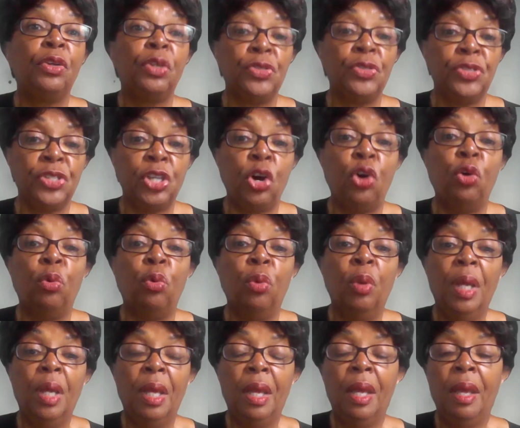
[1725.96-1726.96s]
are so
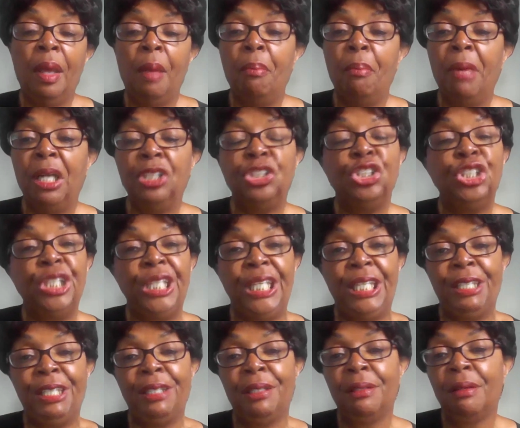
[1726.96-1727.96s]
much
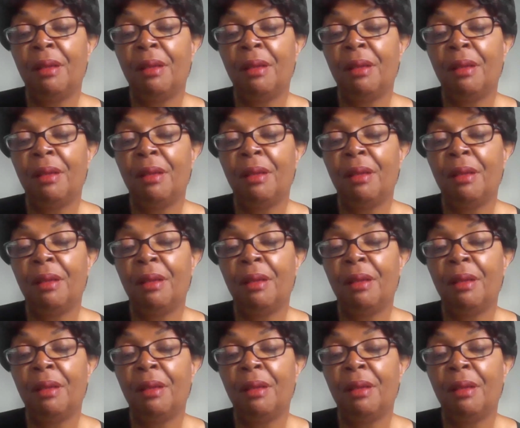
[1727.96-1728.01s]
needed.